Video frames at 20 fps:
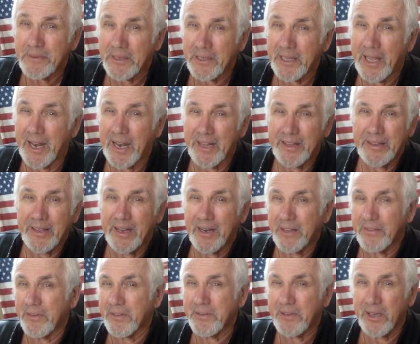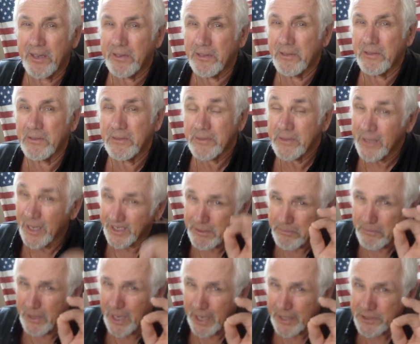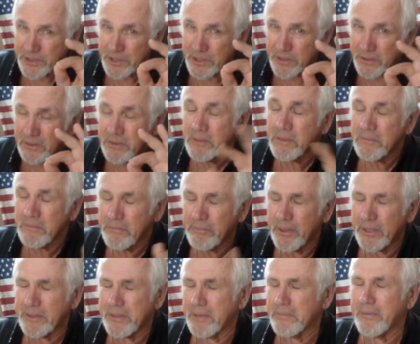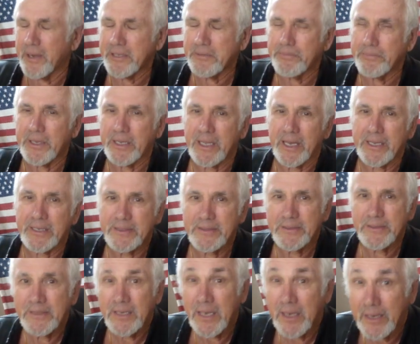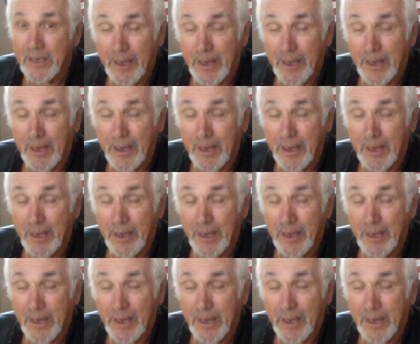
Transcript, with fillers: light at the end of the tunnel. Not much, but there might be light. A